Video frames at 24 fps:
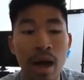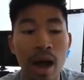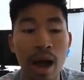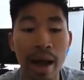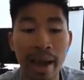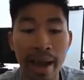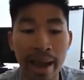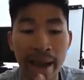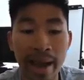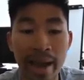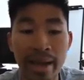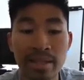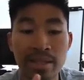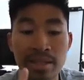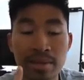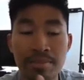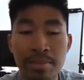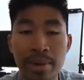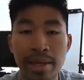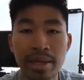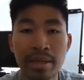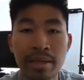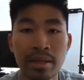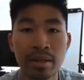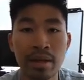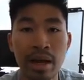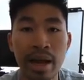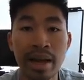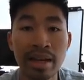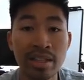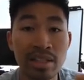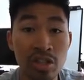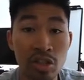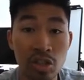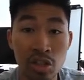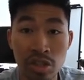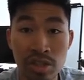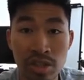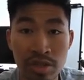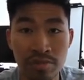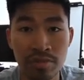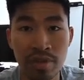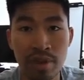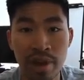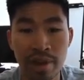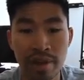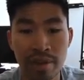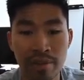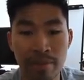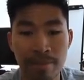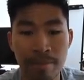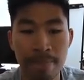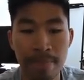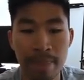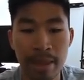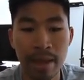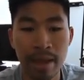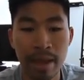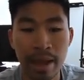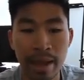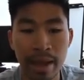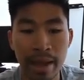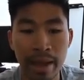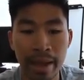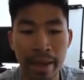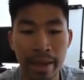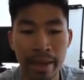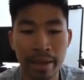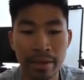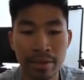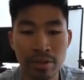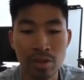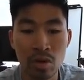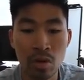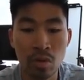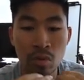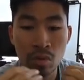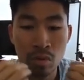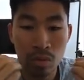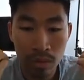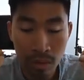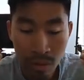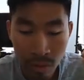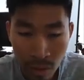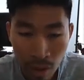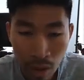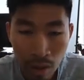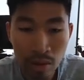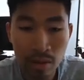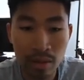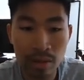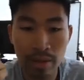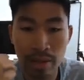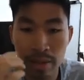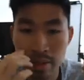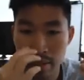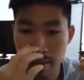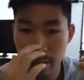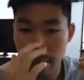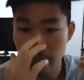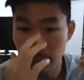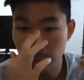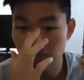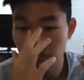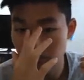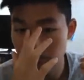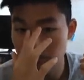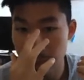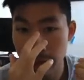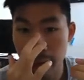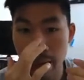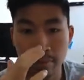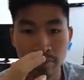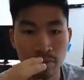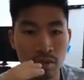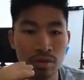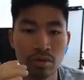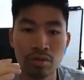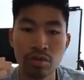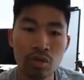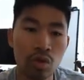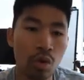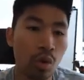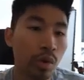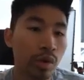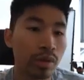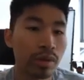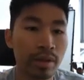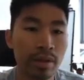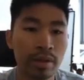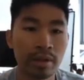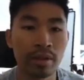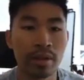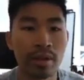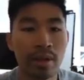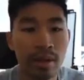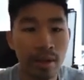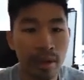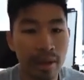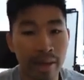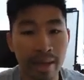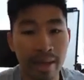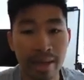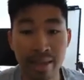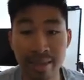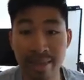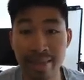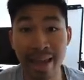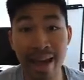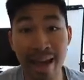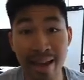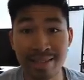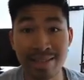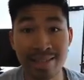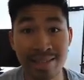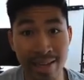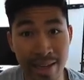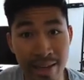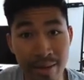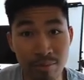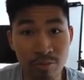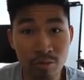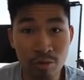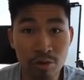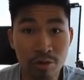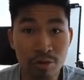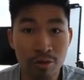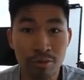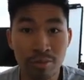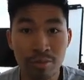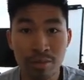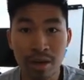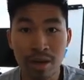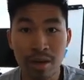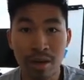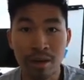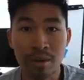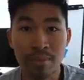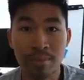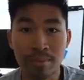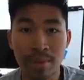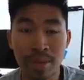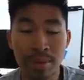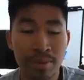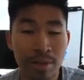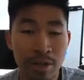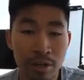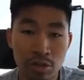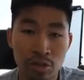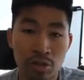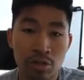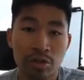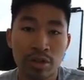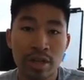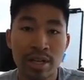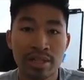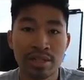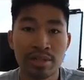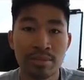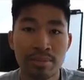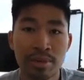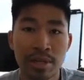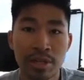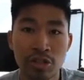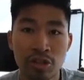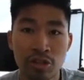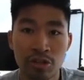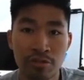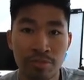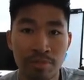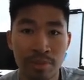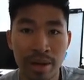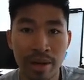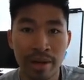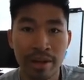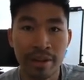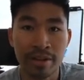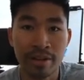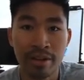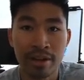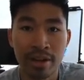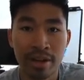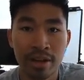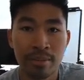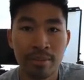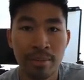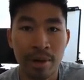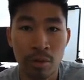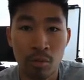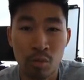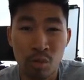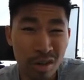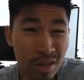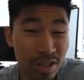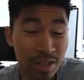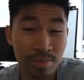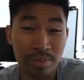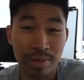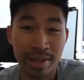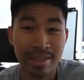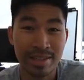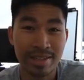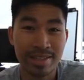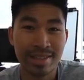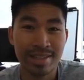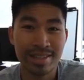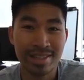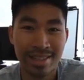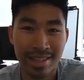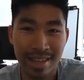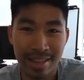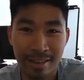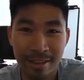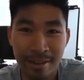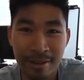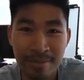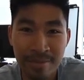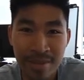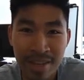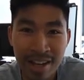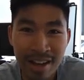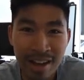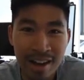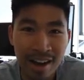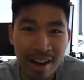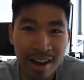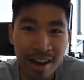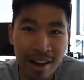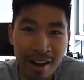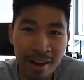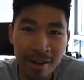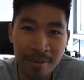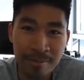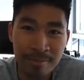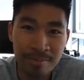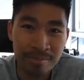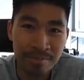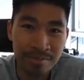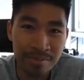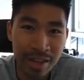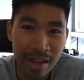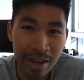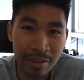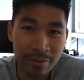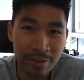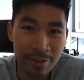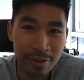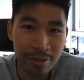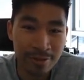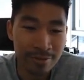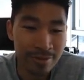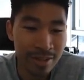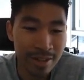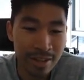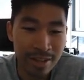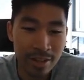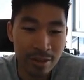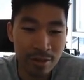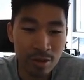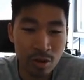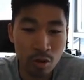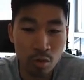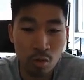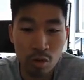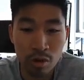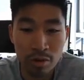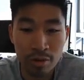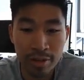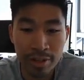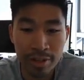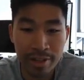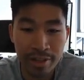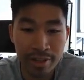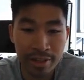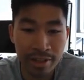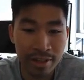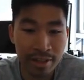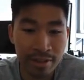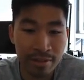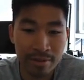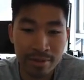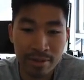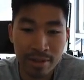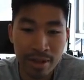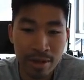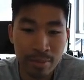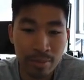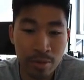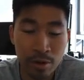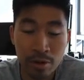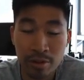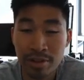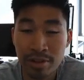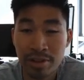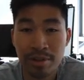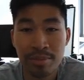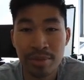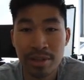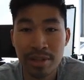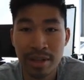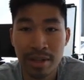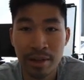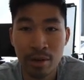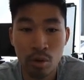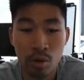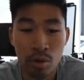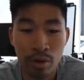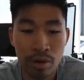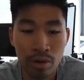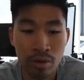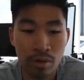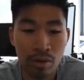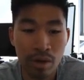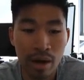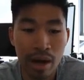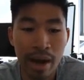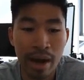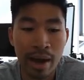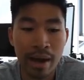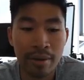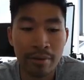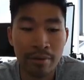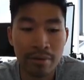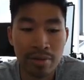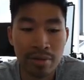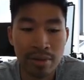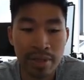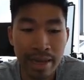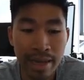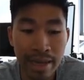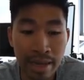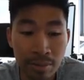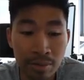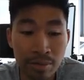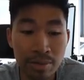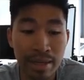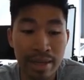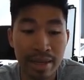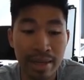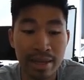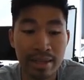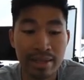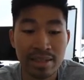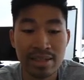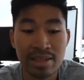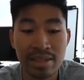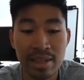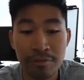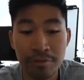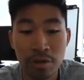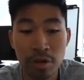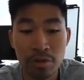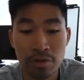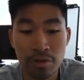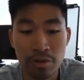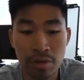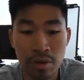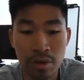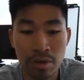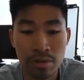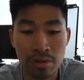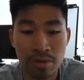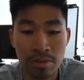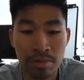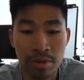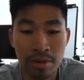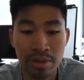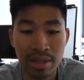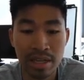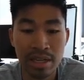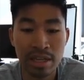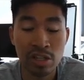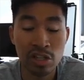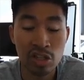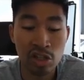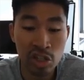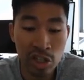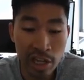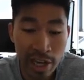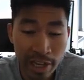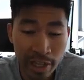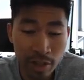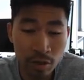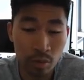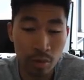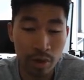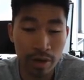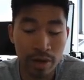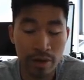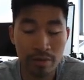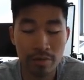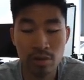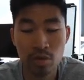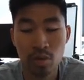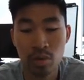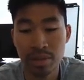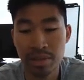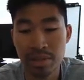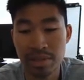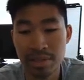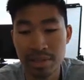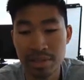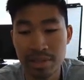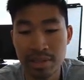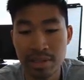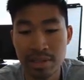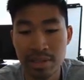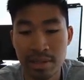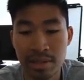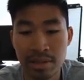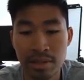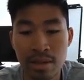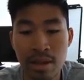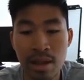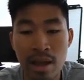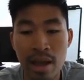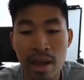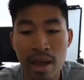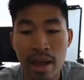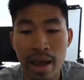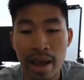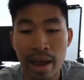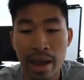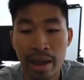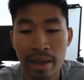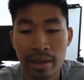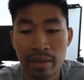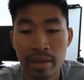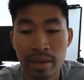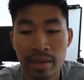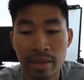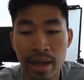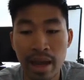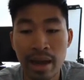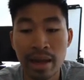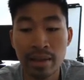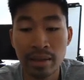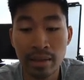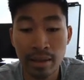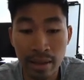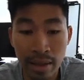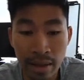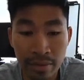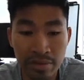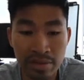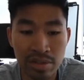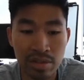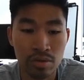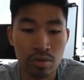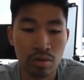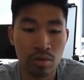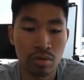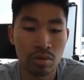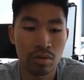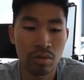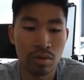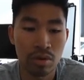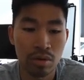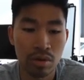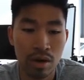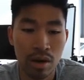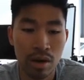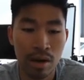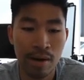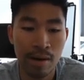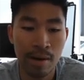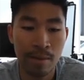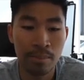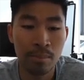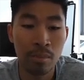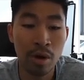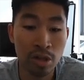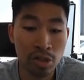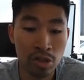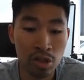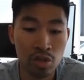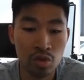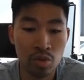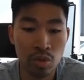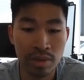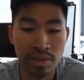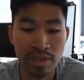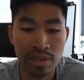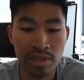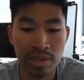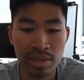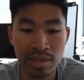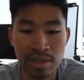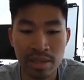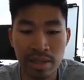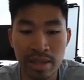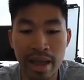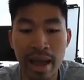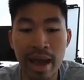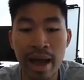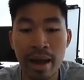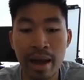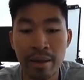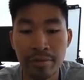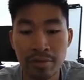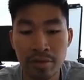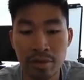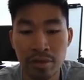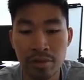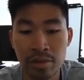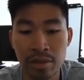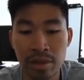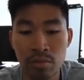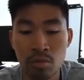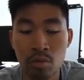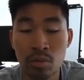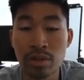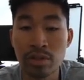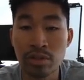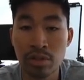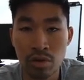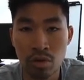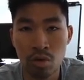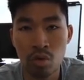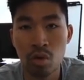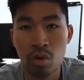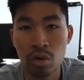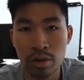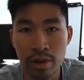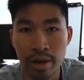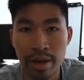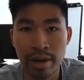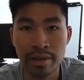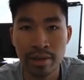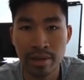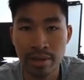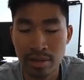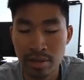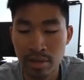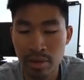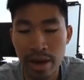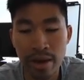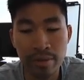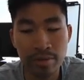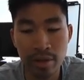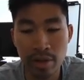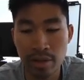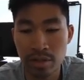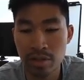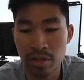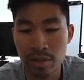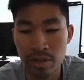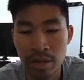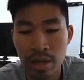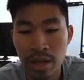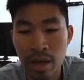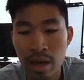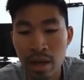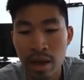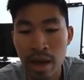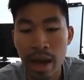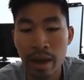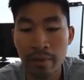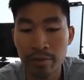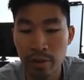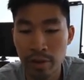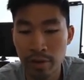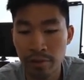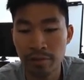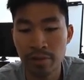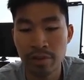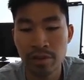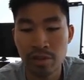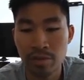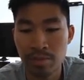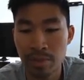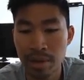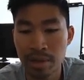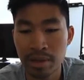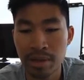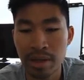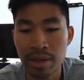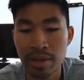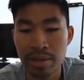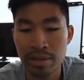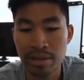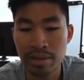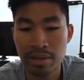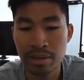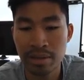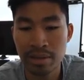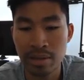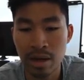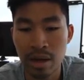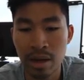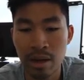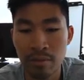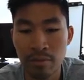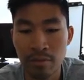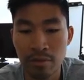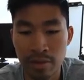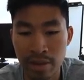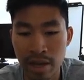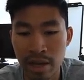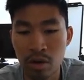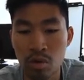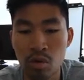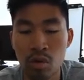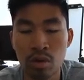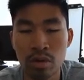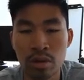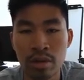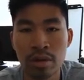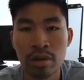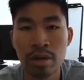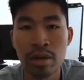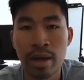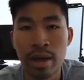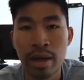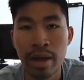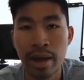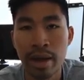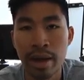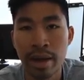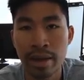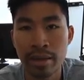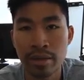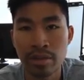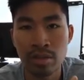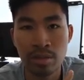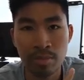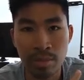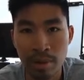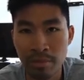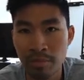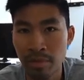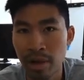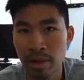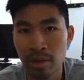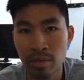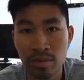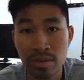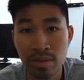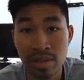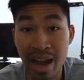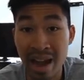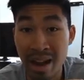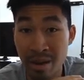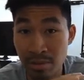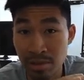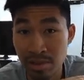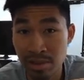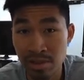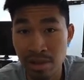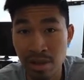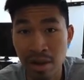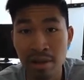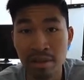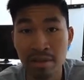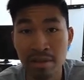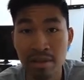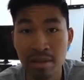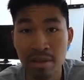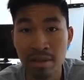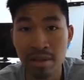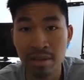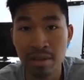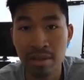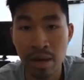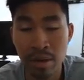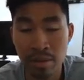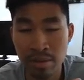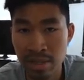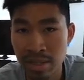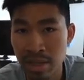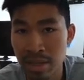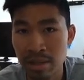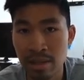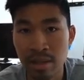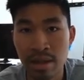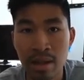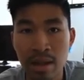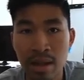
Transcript: I had to justify it. And so luckily, thankfully, after toiling in that same room, maybe I'll show you guys a picture of my workspace setup. After working and burning the midnight oil, I was able to hit $700 a month in January of 2016, and then I left school March 2016 after the winter quarter ended. So after I finished my classes for that quarter and took my finals, I was done. That was it.